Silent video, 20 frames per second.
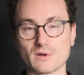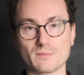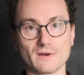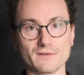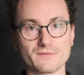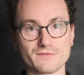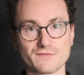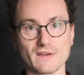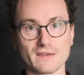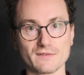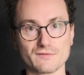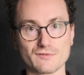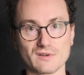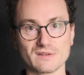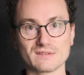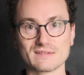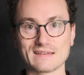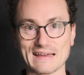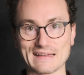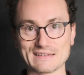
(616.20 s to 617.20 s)
of my
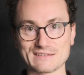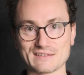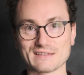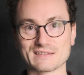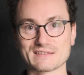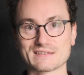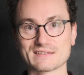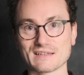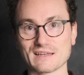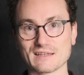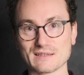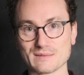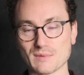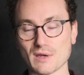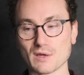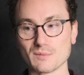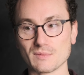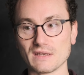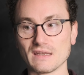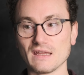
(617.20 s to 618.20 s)
favourite gadgets at the
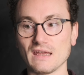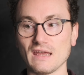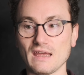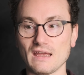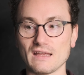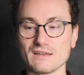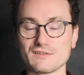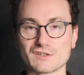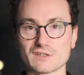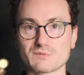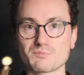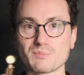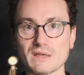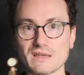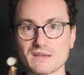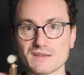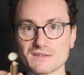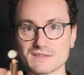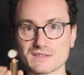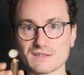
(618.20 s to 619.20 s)
moment, just
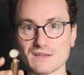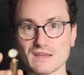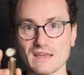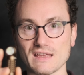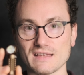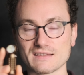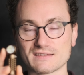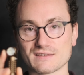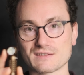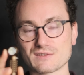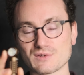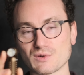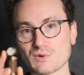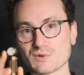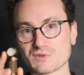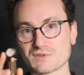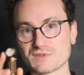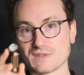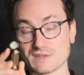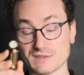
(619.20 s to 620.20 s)
because it's a
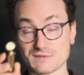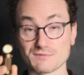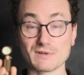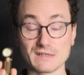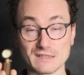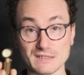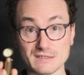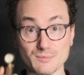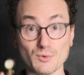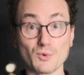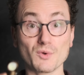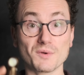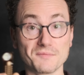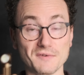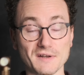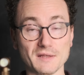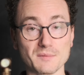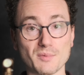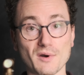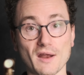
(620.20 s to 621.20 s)
torch that's really small
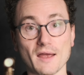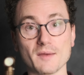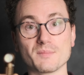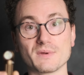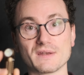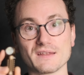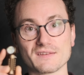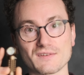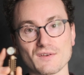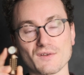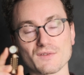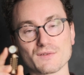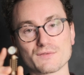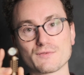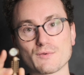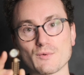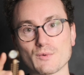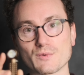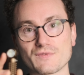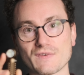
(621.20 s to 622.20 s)
and really bright, but it's got the
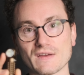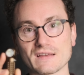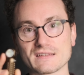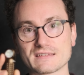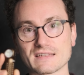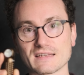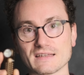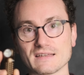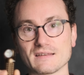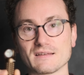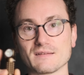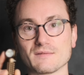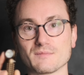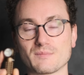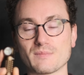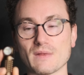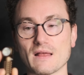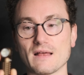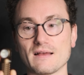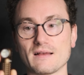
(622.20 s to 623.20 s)
forward-facing
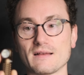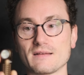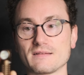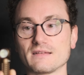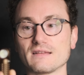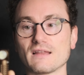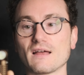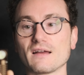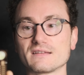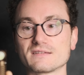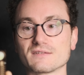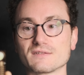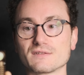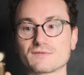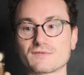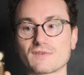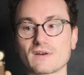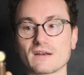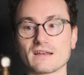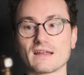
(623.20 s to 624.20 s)
light on
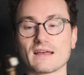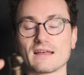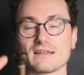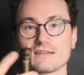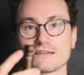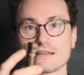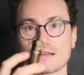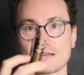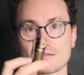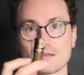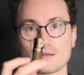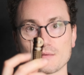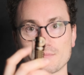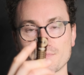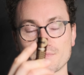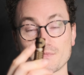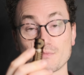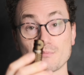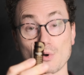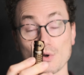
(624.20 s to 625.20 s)
the front and the
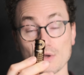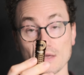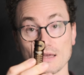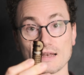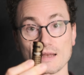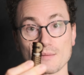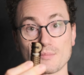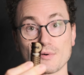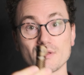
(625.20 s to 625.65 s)
pocket clip